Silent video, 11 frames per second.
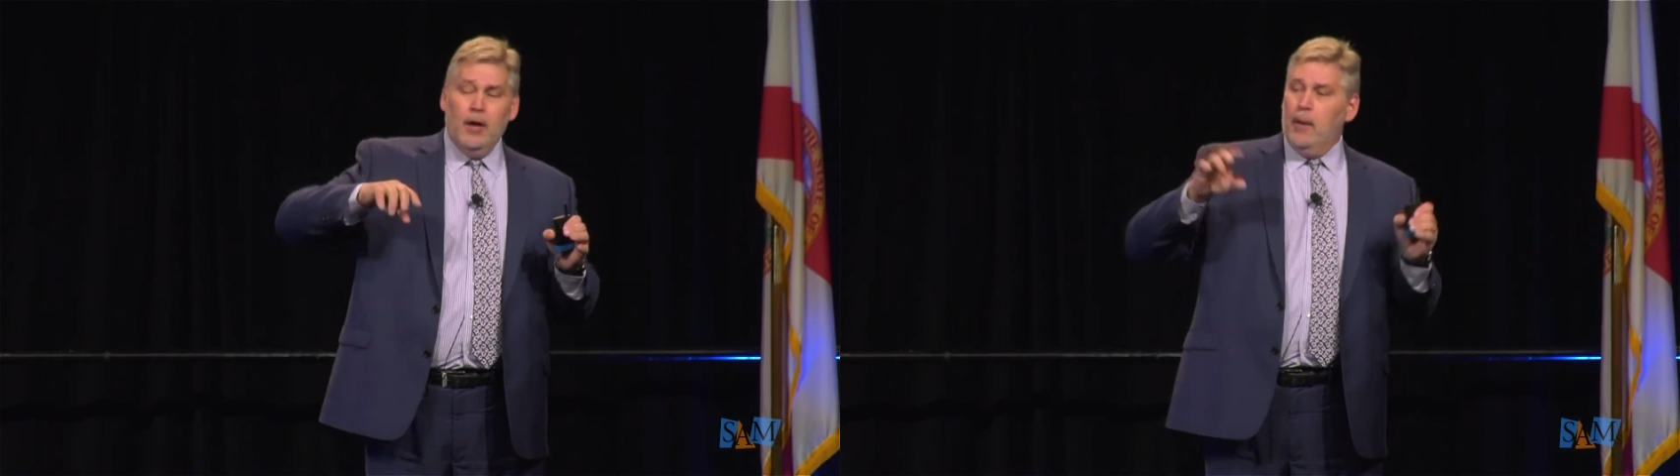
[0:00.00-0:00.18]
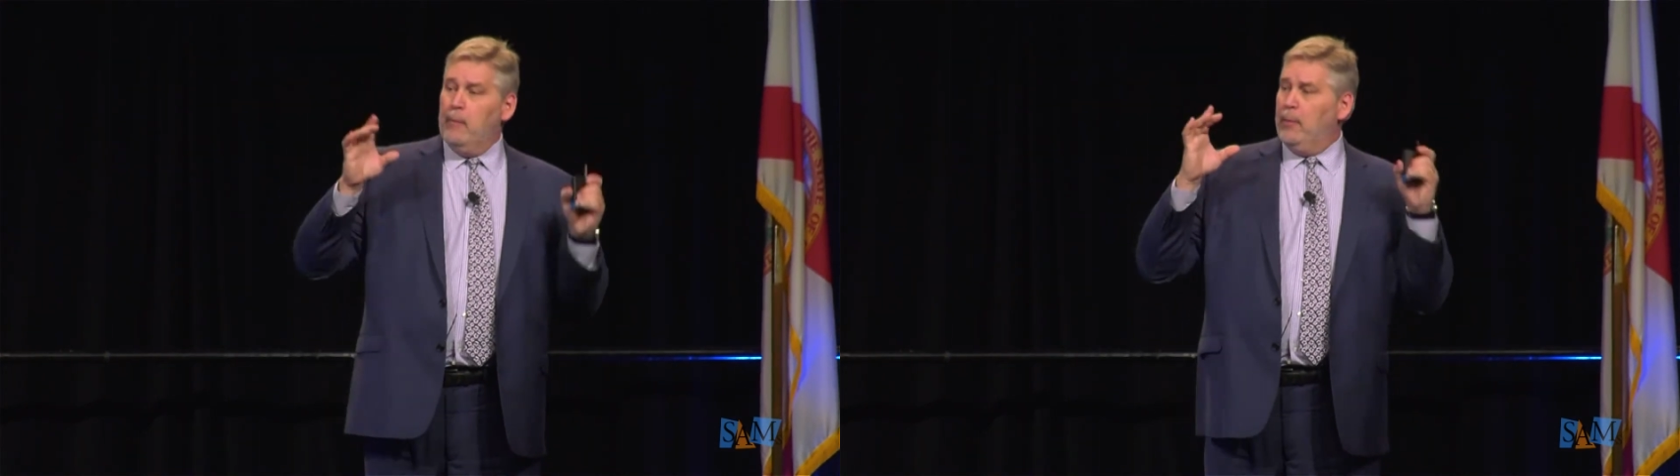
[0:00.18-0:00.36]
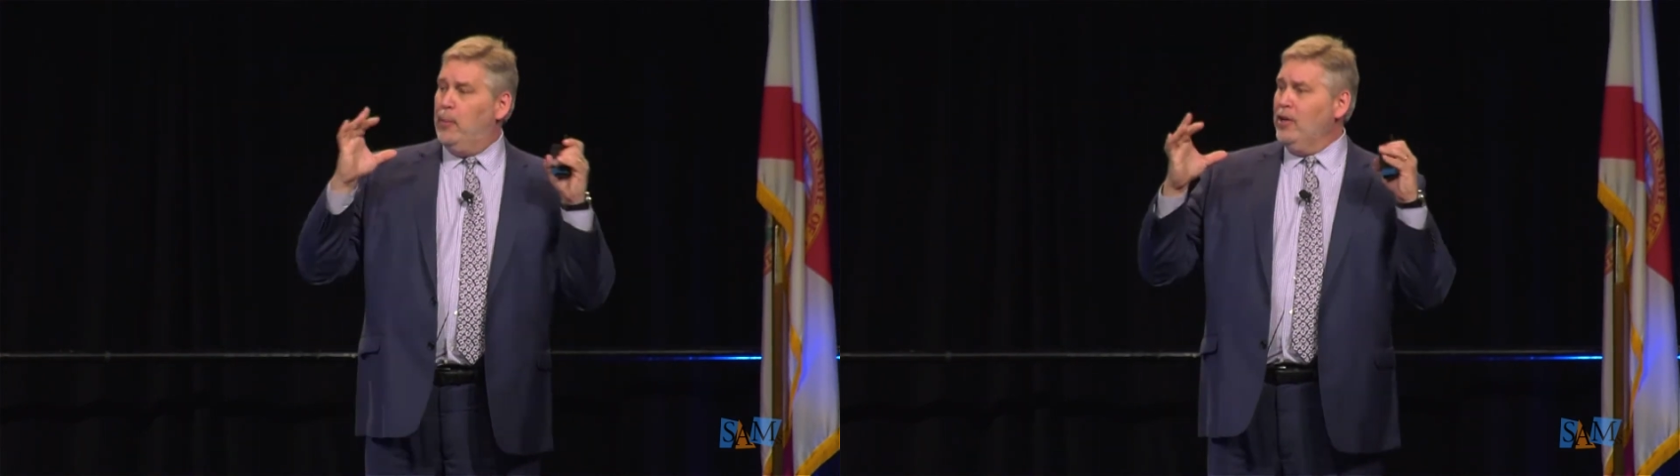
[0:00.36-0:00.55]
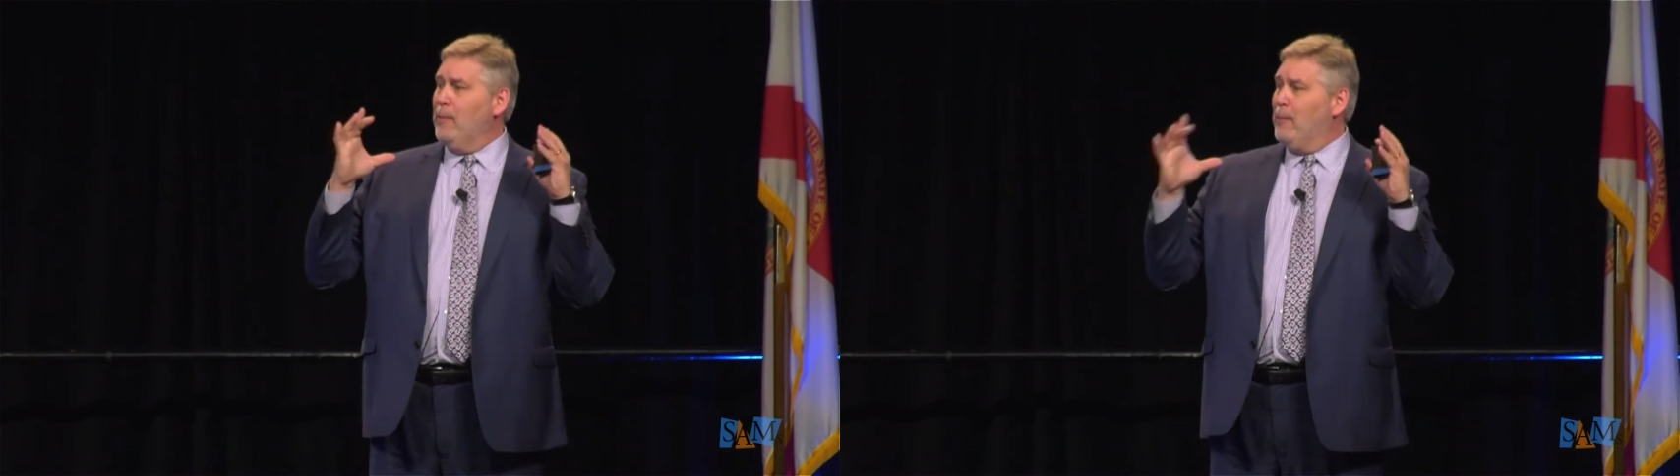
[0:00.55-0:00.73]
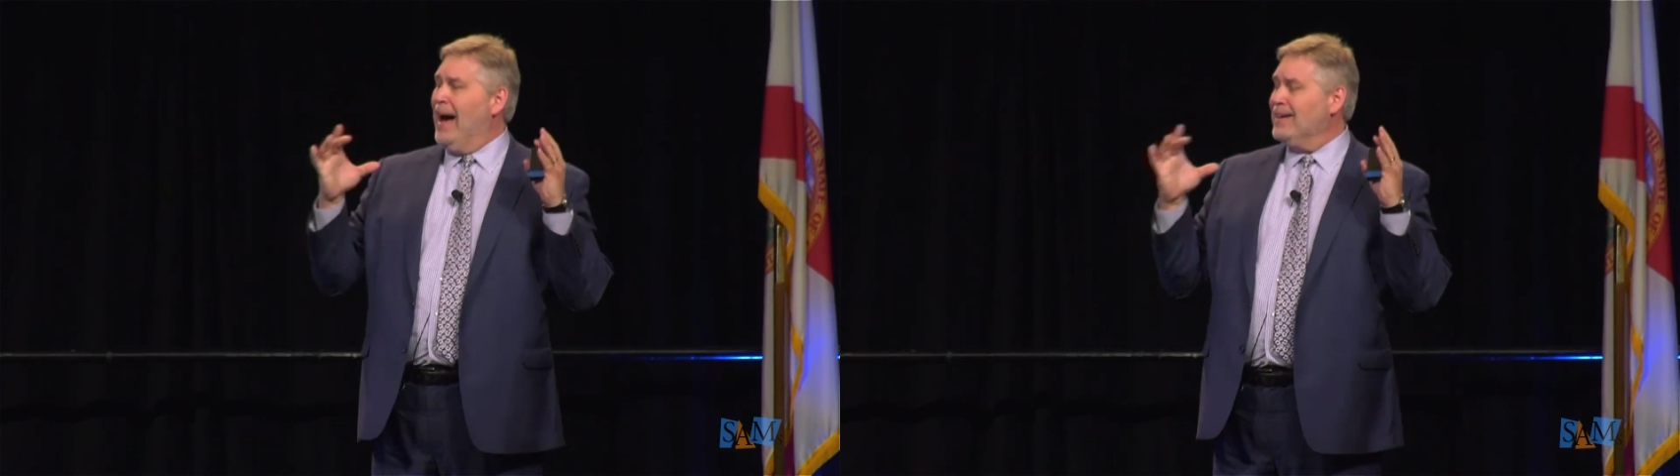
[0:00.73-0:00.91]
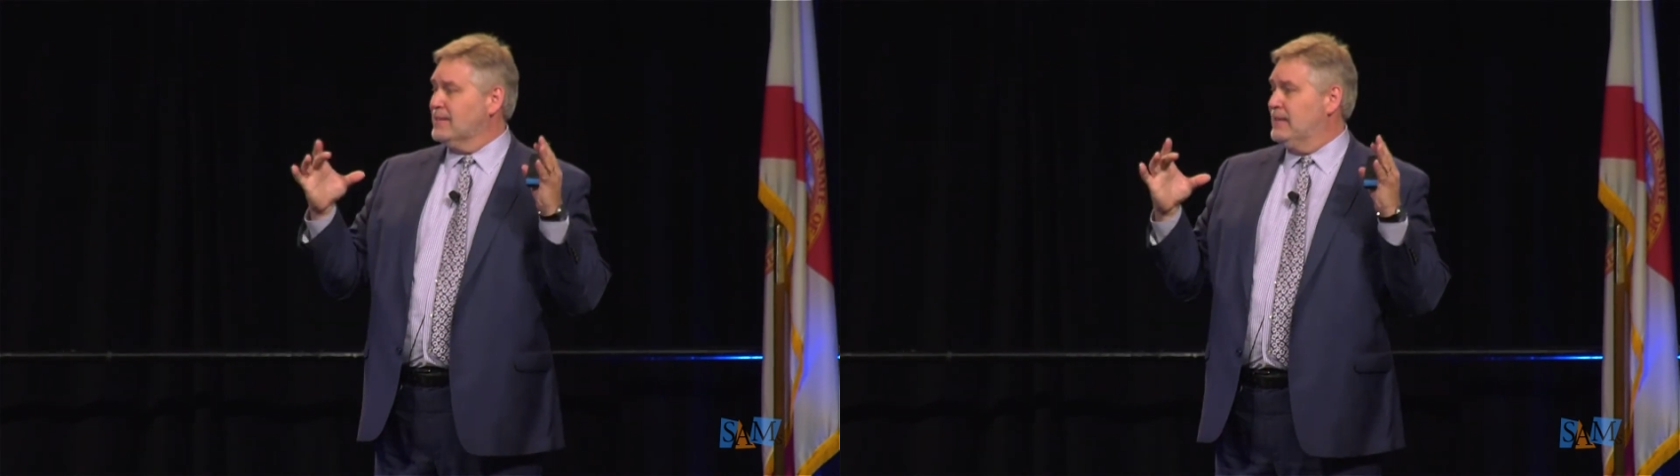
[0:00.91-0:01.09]
but put a
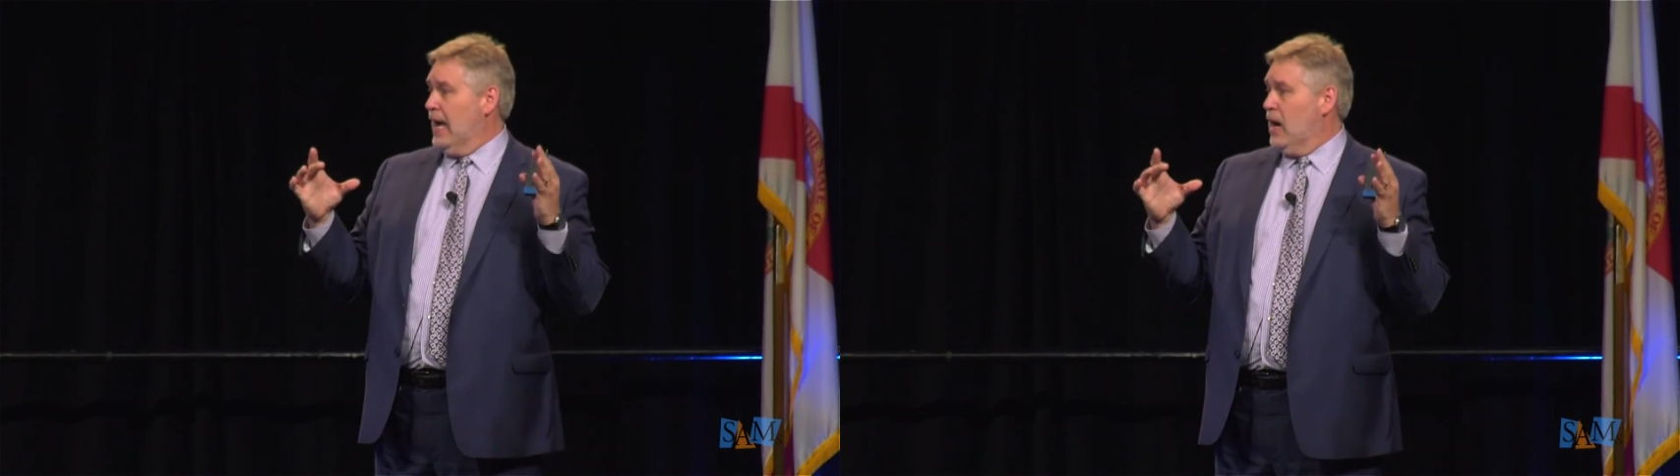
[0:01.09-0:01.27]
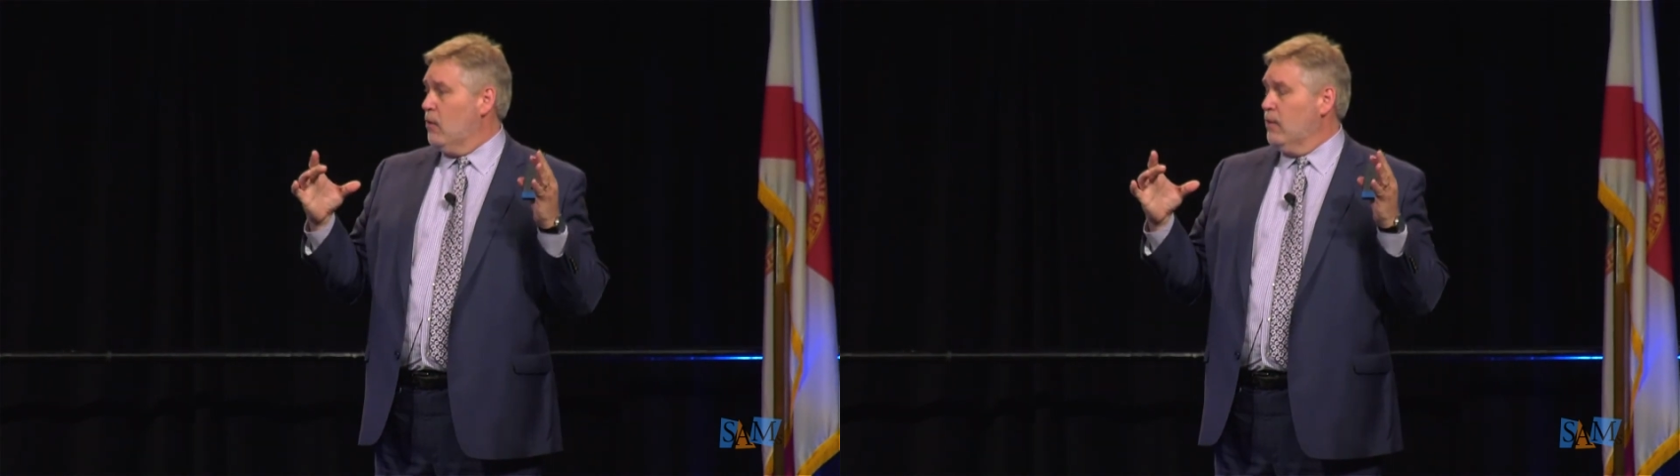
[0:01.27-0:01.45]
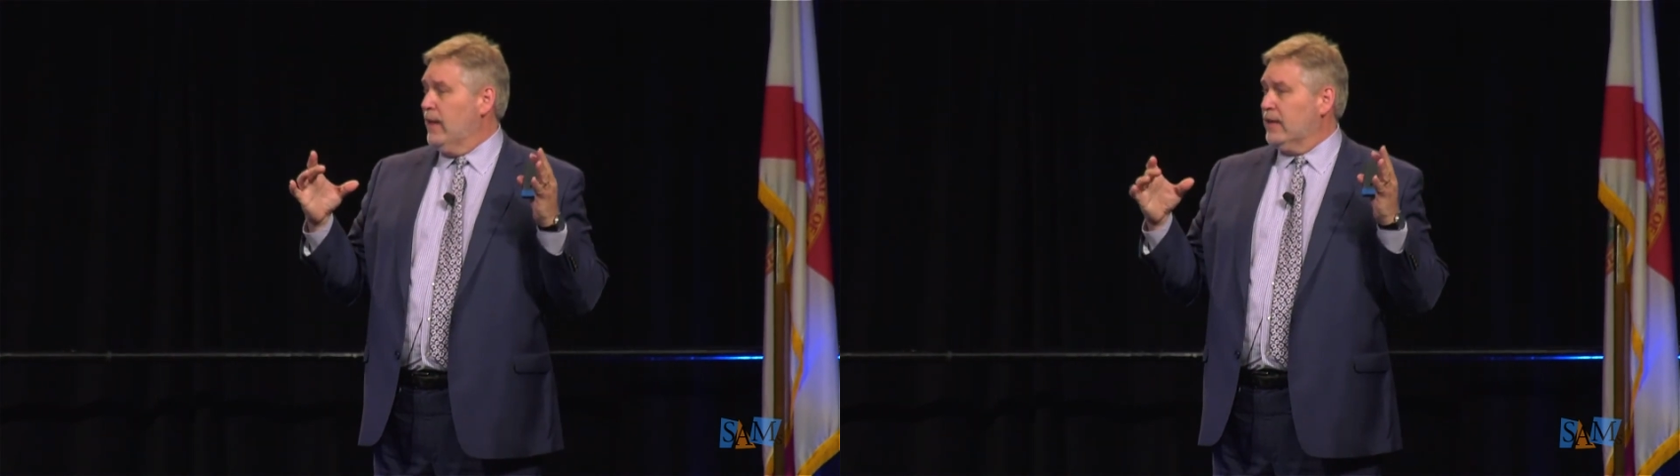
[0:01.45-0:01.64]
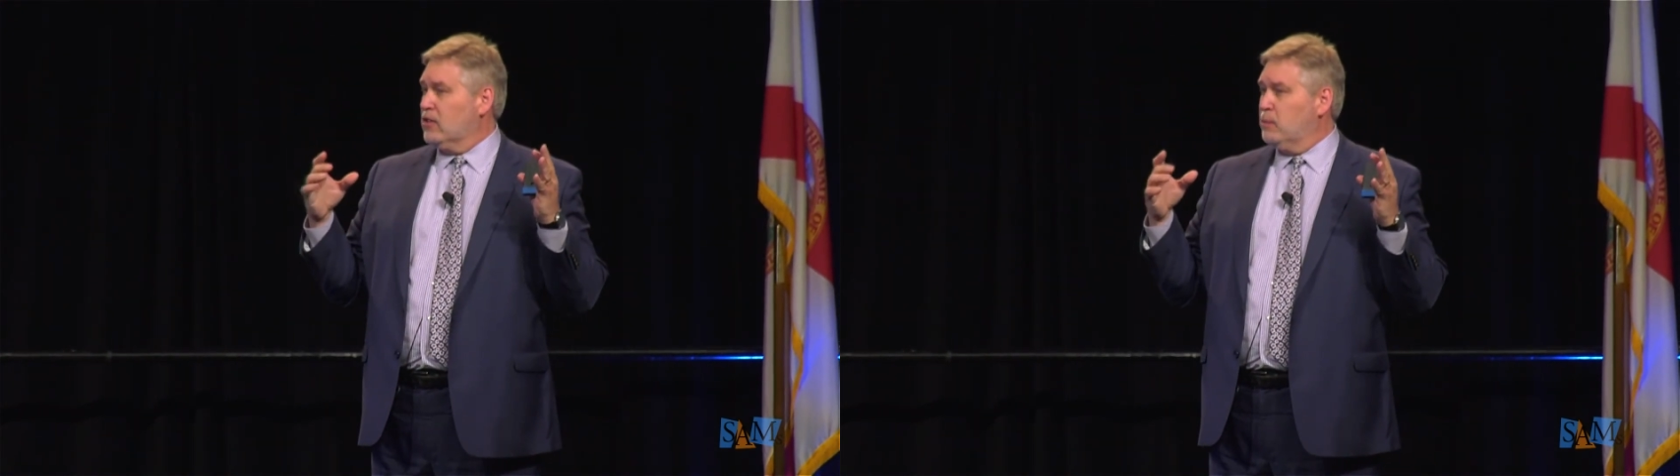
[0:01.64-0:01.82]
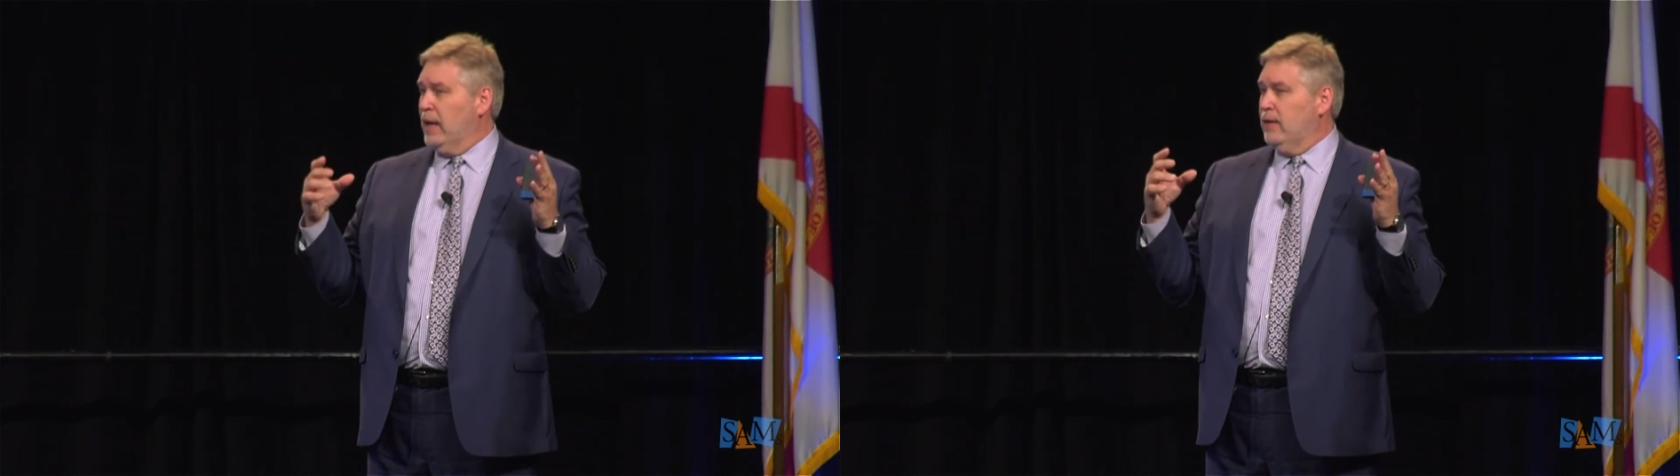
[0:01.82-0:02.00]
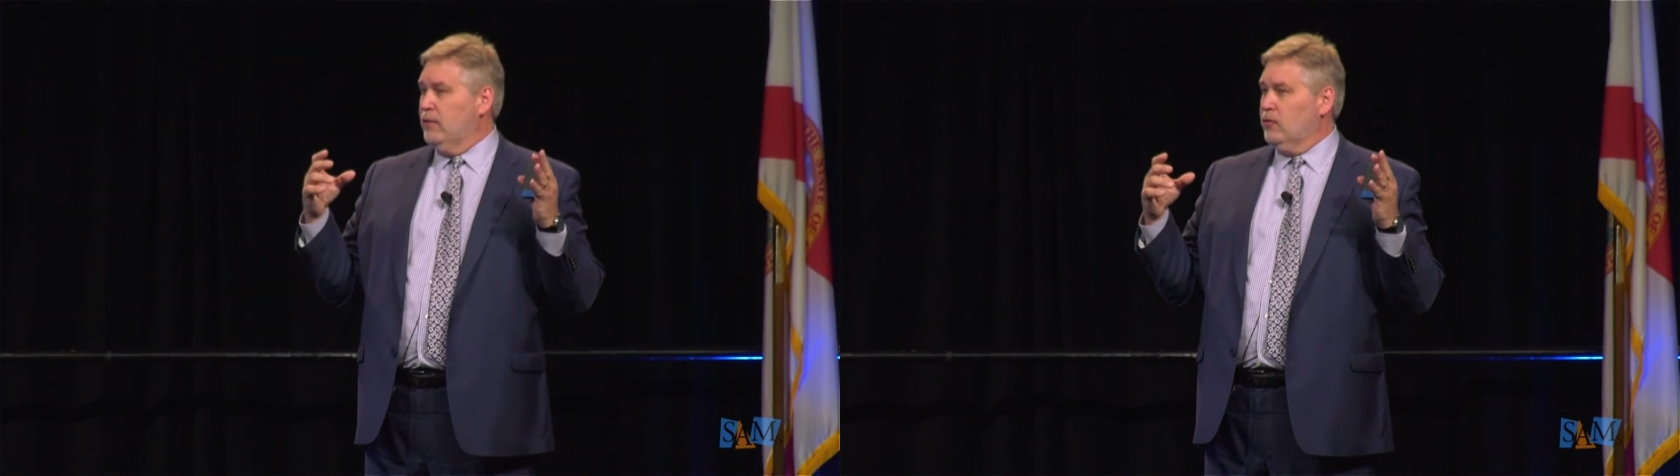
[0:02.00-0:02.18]
box down that
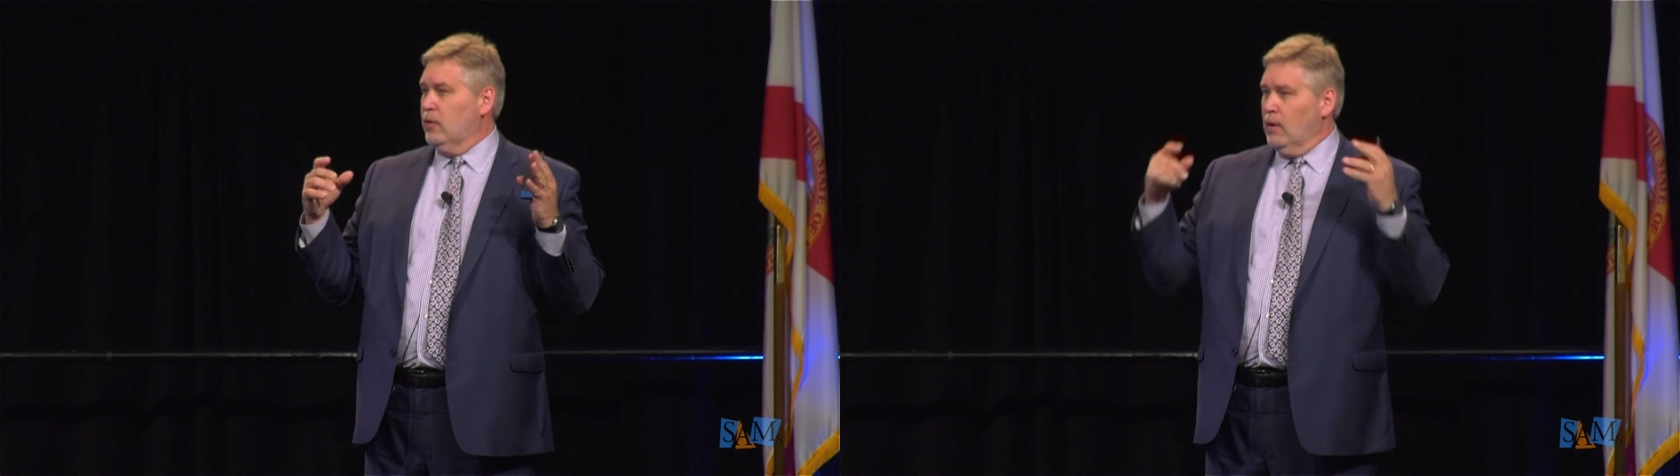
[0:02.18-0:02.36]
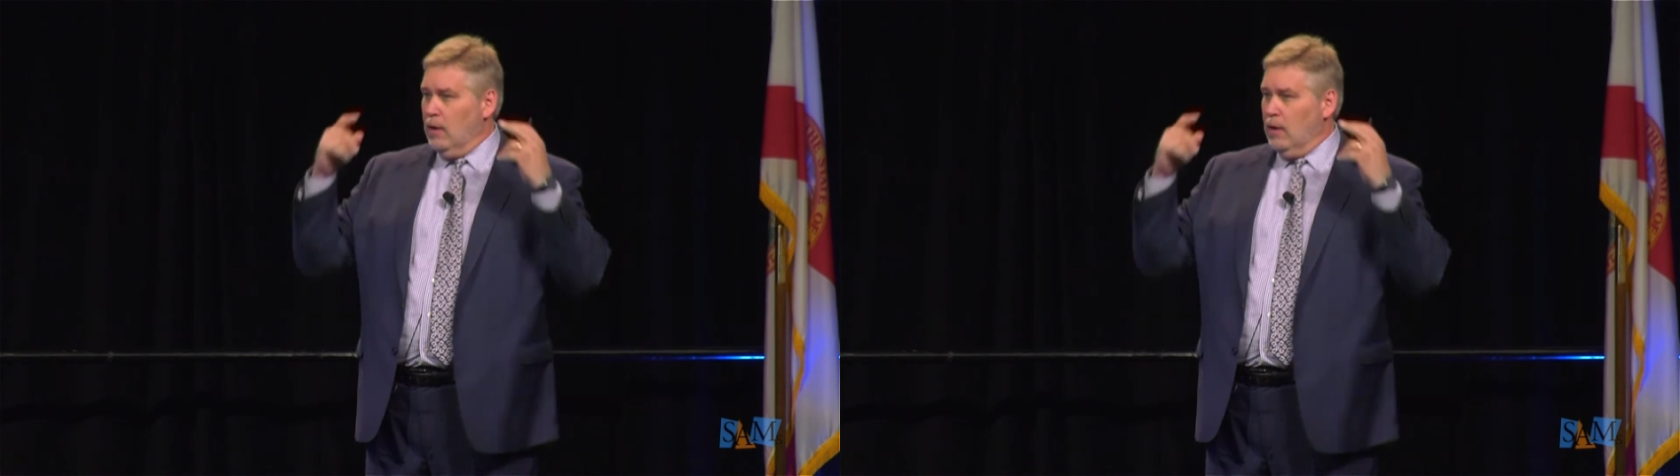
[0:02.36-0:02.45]
explains